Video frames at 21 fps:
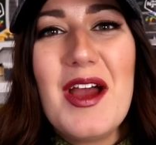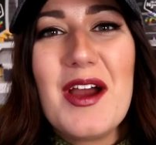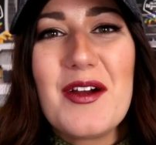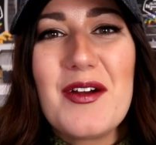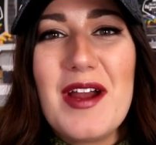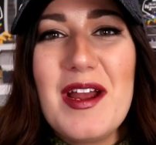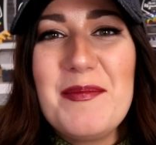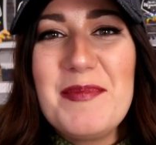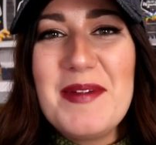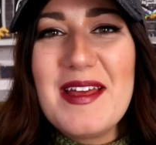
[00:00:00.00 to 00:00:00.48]

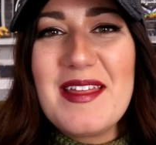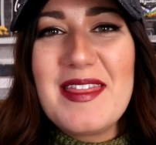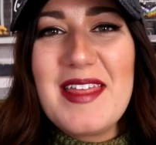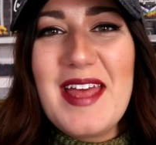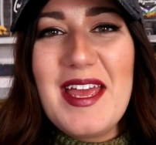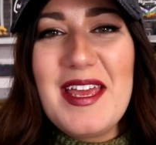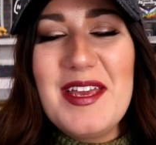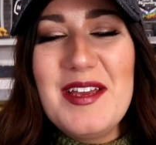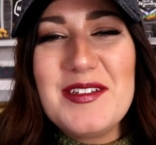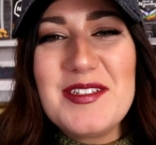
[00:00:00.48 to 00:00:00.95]
Great big
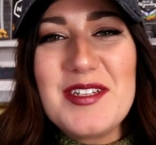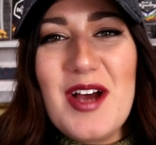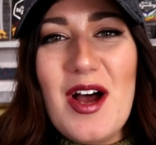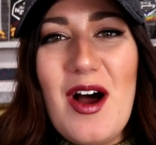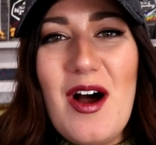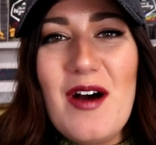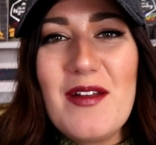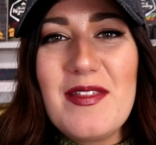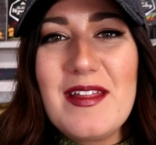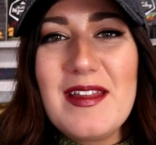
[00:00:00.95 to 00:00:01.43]
thank you to
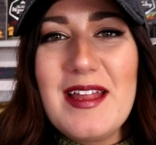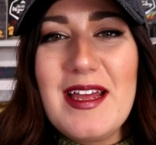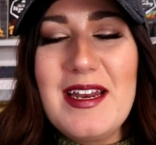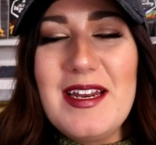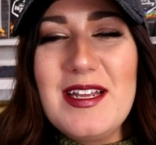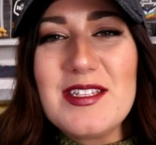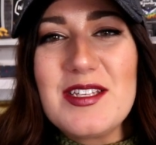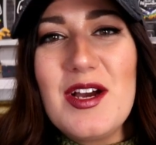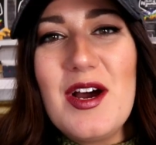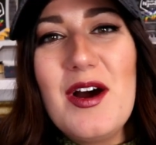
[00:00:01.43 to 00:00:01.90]
all the
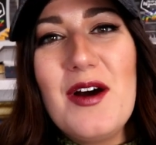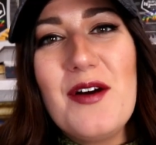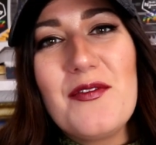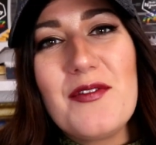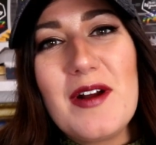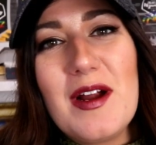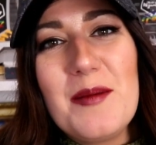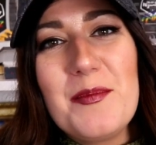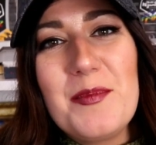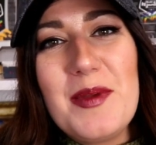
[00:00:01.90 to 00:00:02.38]
ladies
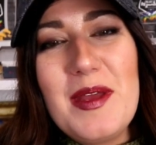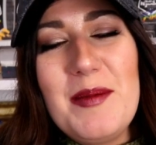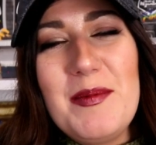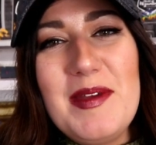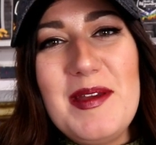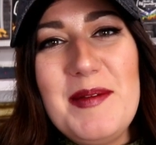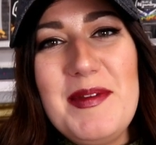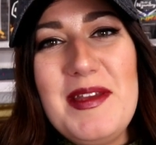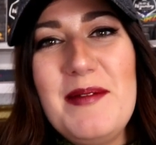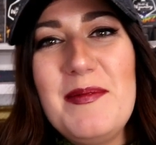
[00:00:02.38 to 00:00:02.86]
over at
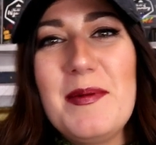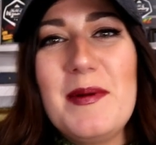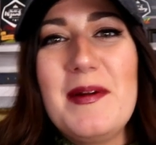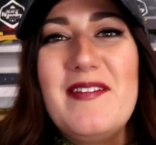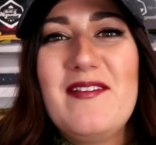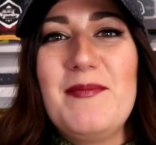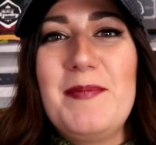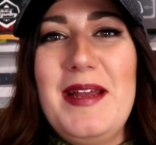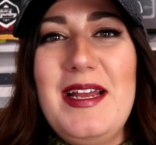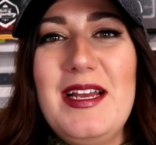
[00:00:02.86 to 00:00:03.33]
BBB
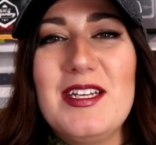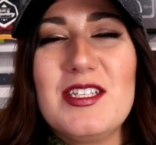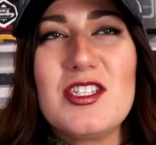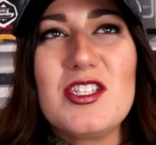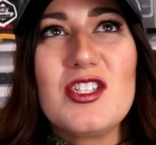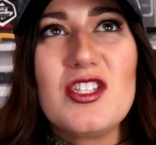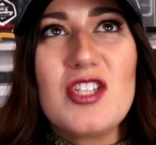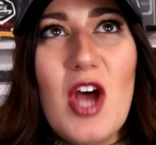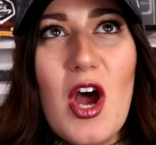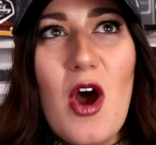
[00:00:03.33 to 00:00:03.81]
Brief being
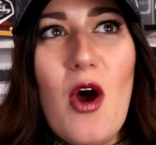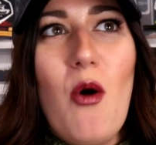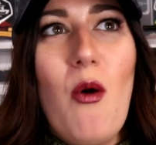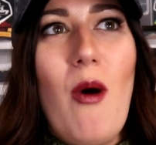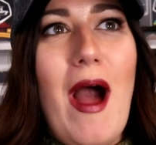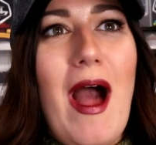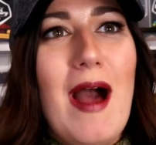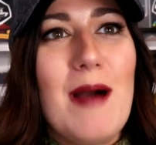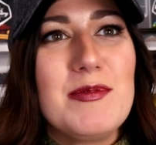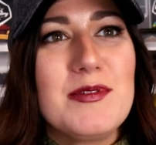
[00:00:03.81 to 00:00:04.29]

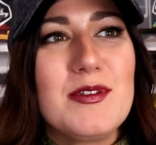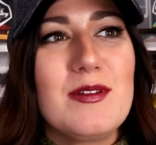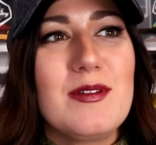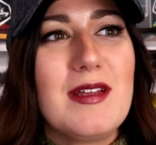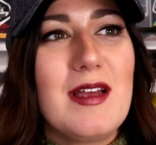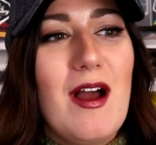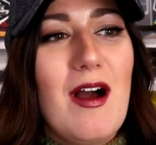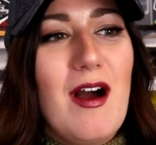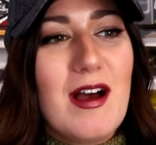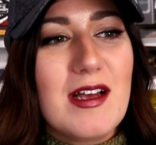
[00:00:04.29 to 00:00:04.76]
so
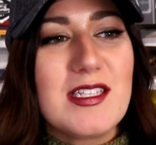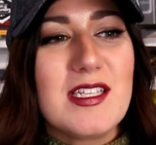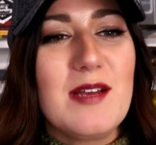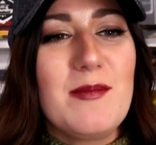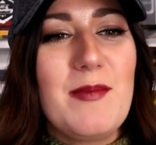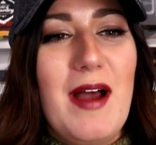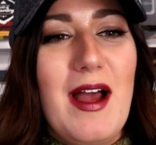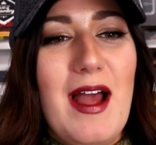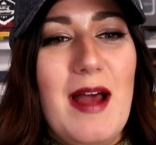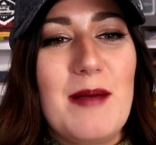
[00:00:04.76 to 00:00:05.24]
absolutely
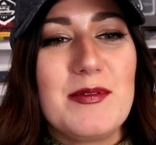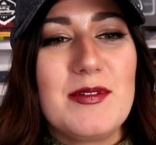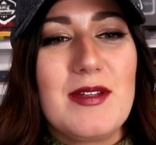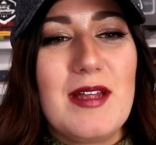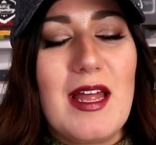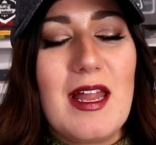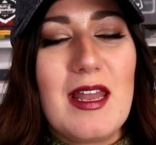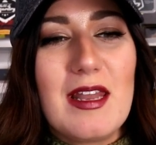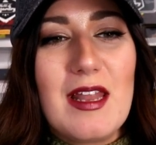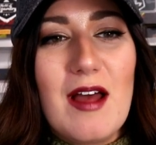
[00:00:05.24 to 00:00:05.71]
awesome. I
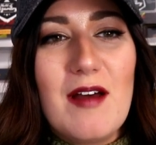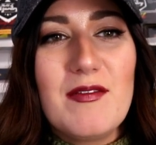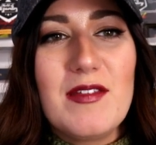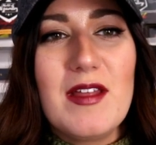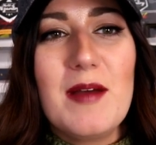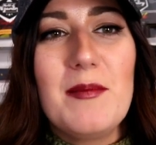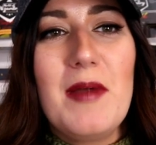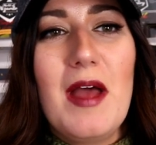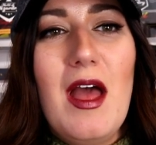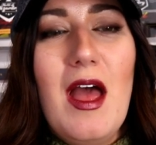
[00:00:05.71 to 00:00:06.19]
absolutely love
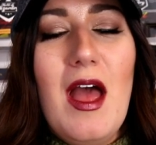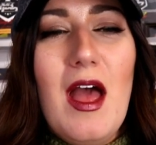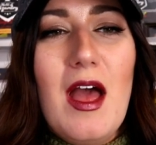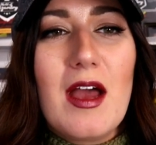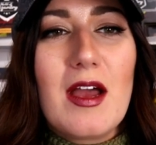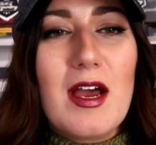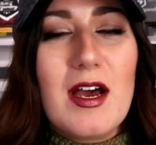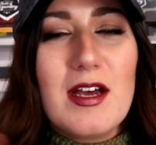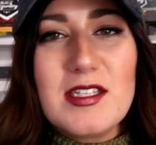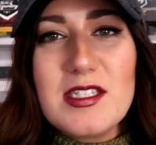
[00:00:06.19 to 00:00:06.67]
them.
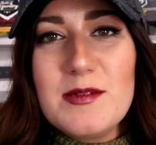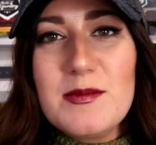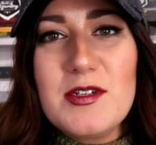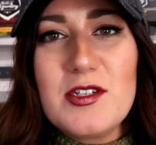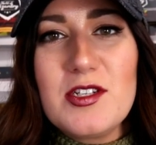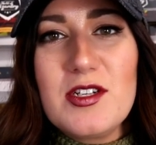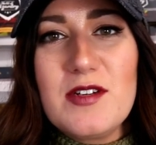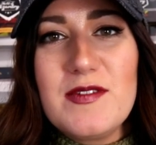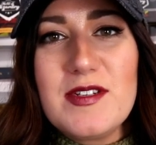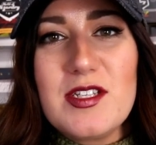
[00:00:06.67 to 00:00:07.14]
Customer
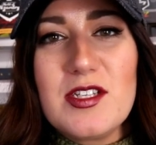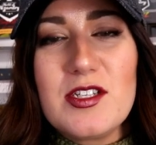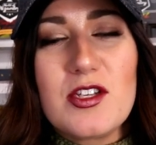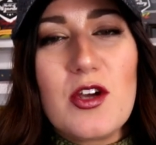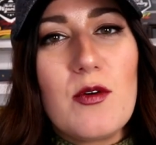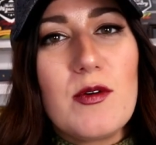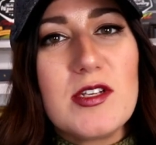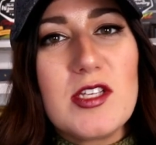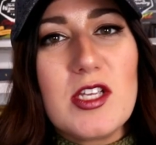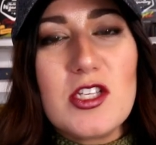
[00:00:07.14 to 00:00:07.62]
service is
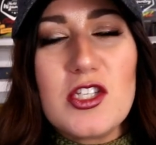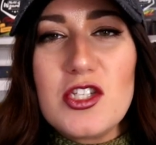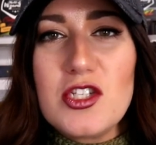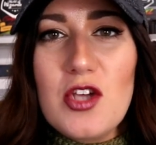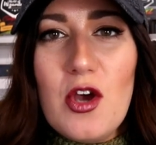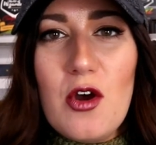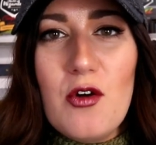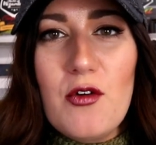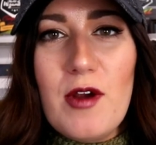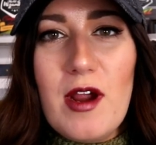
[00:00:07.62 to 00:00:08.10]
always
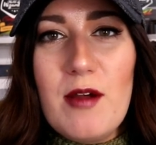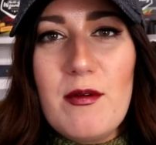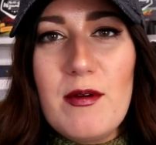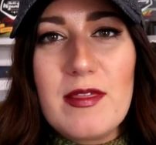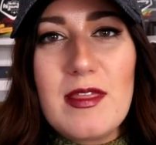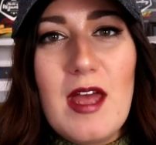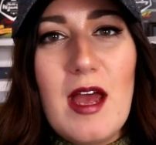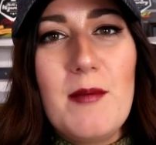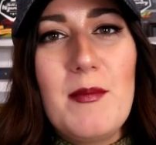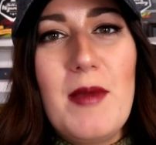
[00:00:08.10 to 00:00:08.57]
so great
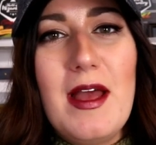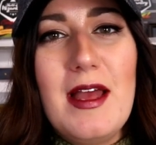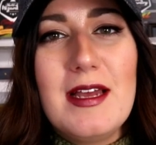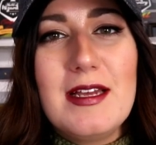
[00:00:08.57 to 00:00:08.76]
with them